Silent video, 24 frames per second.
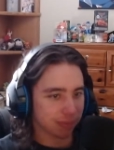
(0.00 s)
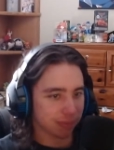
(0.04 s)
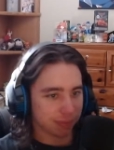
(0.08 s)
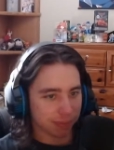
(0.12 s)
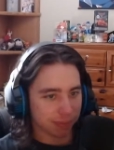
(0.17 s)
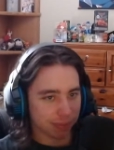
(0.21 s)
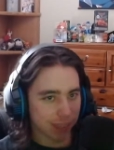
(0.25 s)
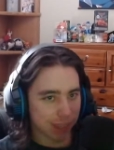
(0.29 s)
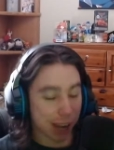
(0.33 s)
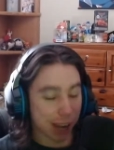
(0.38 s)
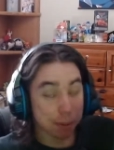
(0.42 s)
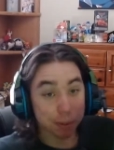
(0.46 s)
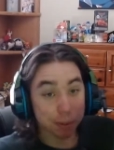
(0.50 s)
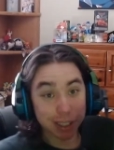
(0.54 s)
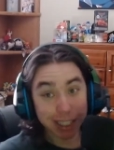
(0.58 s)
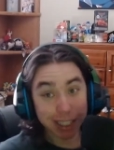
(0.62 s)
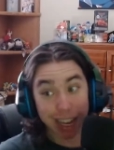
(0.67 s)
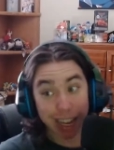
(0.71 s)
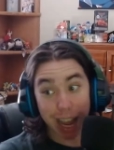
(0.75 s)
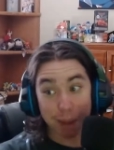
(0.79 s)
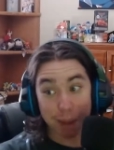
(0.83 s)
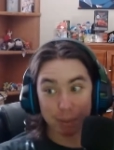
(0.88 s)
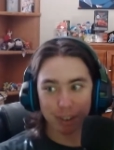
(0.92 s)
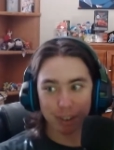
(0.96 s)
I'm really
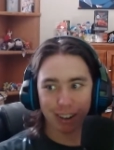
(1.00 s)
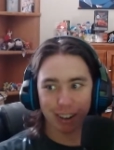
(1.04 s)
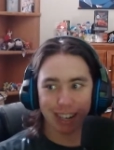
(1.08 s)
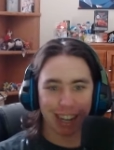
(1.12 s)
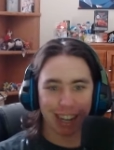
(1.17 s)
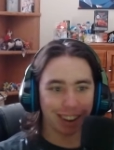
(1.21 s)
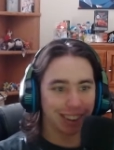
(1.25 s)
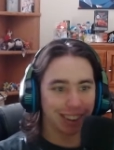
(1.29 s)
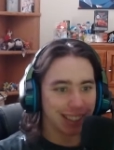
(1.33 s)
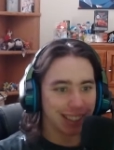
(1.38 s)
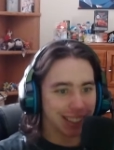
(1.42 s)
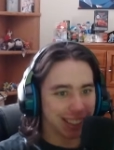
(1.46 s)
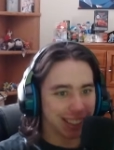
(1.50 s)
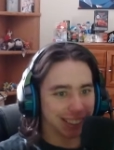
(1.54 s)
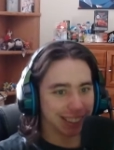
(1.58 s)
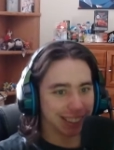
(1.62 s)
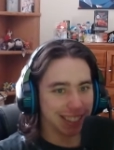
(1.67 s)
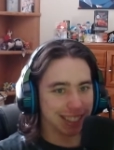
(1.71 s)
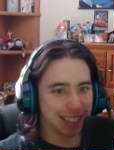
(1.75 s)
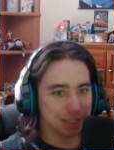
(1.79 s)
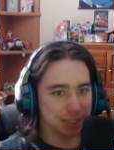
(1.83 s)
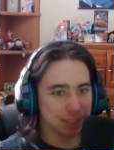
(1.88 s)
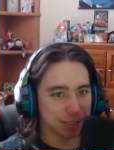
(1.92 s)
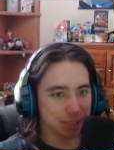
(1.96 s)
happy right now.
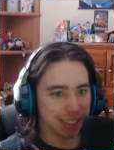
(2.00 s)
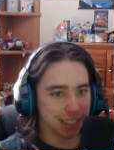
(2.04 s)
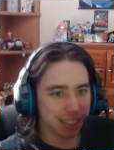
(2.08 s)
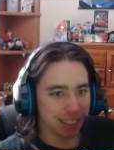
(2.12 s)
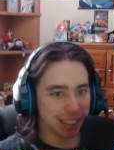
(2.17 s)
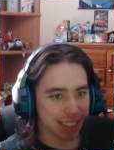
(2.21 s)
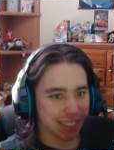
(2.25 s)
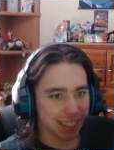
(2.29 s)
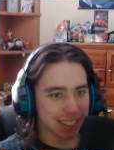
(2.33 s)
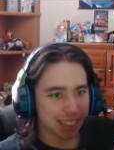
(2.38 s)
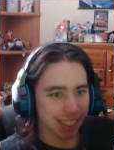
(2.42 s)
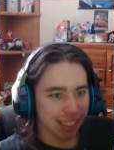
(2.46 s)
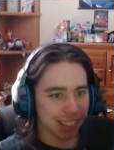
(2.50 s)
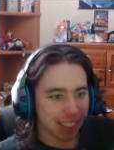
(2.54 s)
This was...